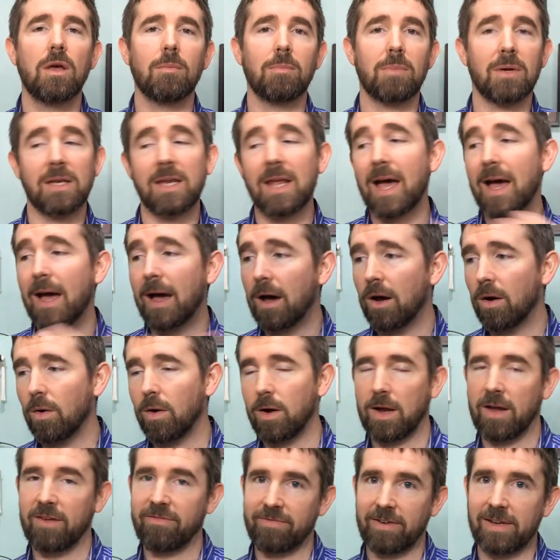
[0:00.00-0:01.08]
But now
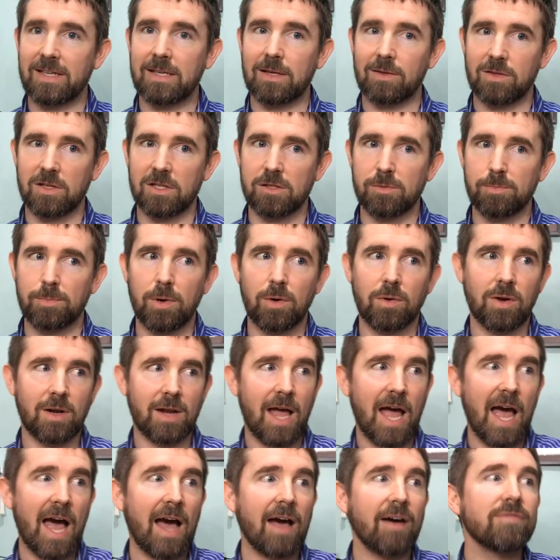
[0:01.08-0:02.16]
I find out that it's broken
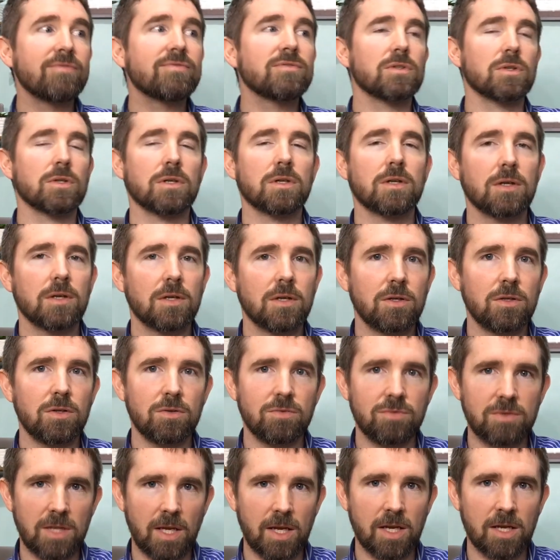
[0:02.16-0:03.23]
after
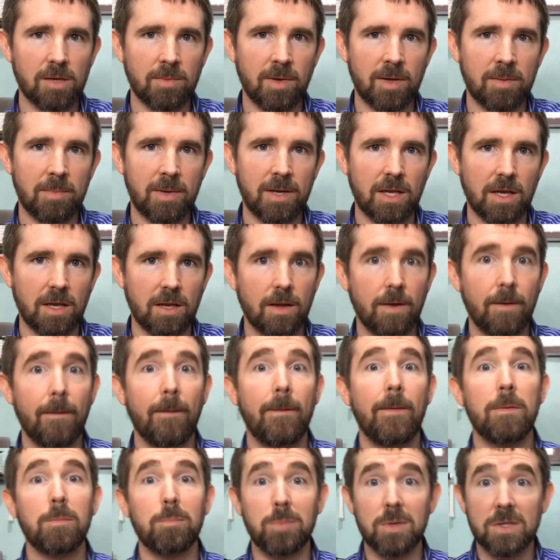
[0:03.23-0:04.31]
you've taken my money.
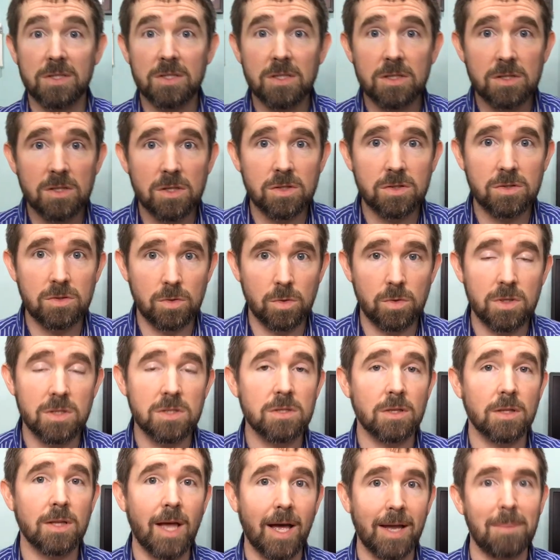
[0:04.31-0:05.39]
Businesses do this
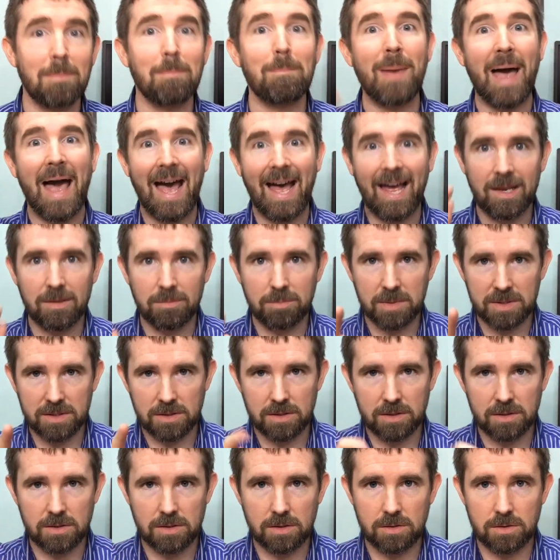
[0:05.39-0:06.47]
a lot. Bad
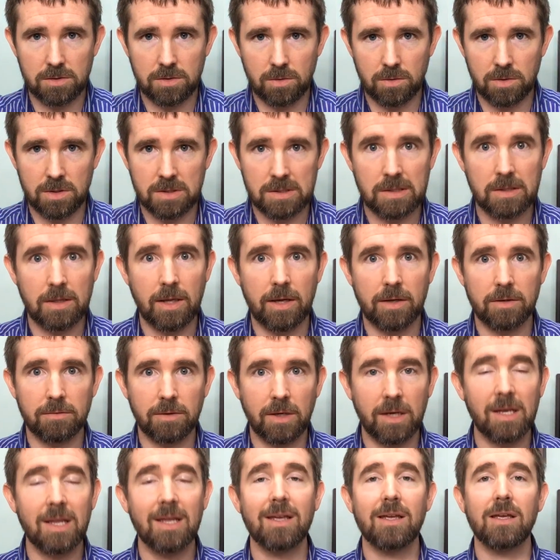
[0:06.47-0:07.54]
businesses do this a lot,
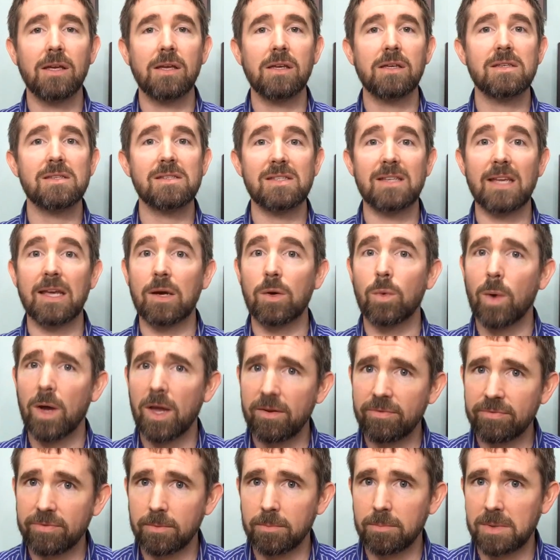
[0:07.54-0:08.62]
right? Stay away
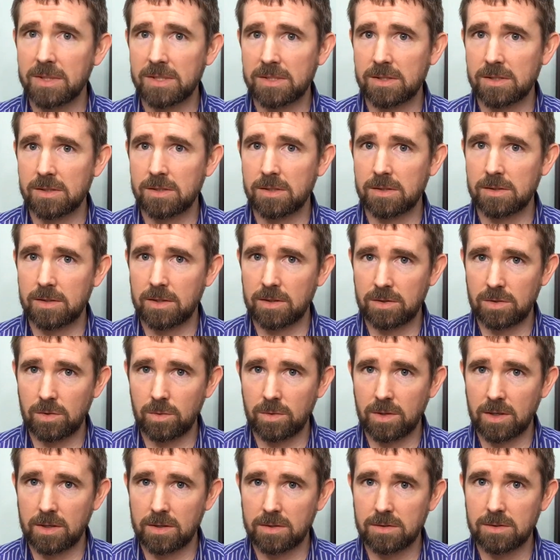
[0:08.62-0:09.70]
from businesses that do
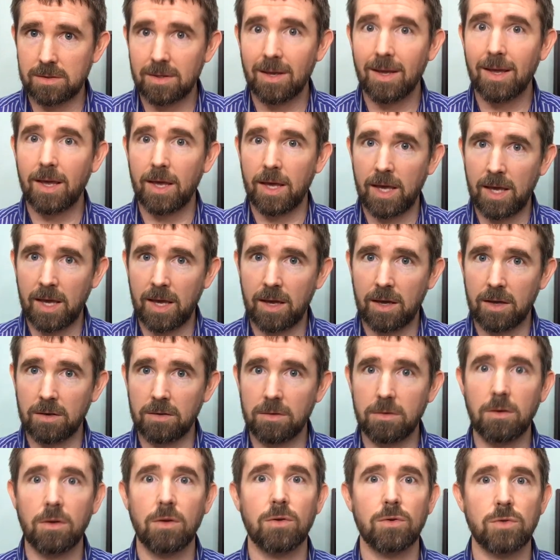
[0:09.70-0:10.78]
this
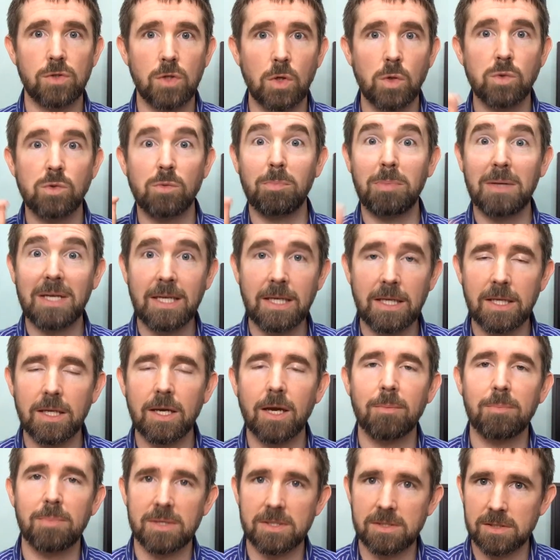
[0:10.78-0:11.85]
and don't be
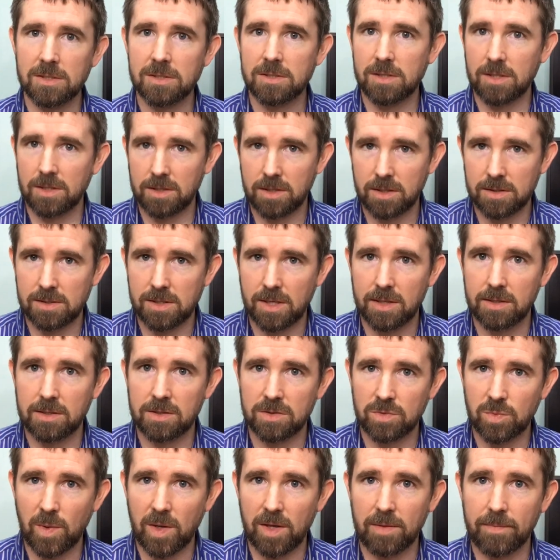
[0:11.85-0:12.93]
a business that does that
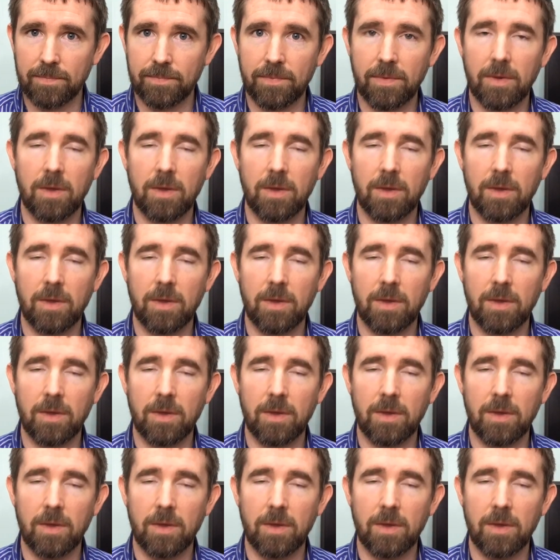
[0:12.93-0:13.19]
as well.